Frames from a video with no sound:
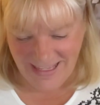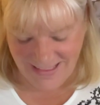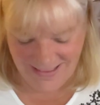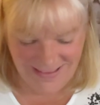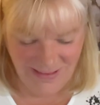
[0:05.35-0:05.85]

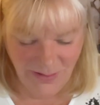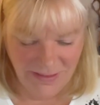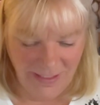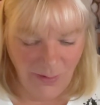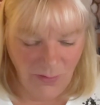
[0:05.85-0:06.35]
This is your
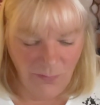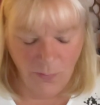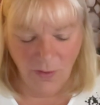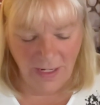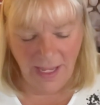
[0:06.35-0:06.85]
tarot
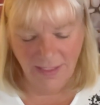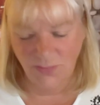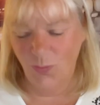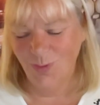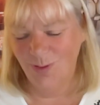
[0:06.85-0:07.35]
forecast
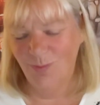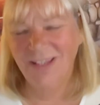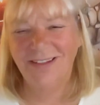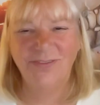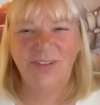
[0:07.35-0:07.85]
for the
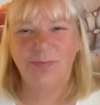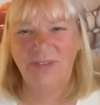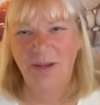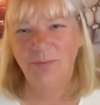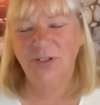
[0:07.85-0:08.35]
month of
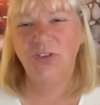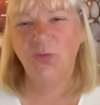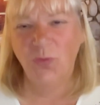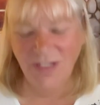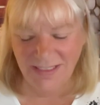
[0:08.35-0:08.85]
September
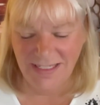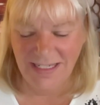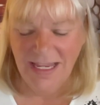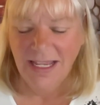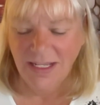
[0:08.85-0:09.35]

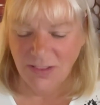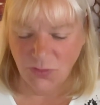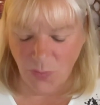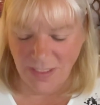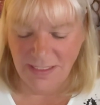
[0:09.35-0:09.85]

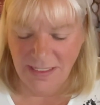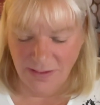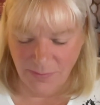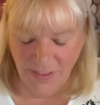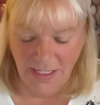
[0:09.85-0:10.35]

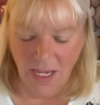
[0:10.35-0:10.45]
2023.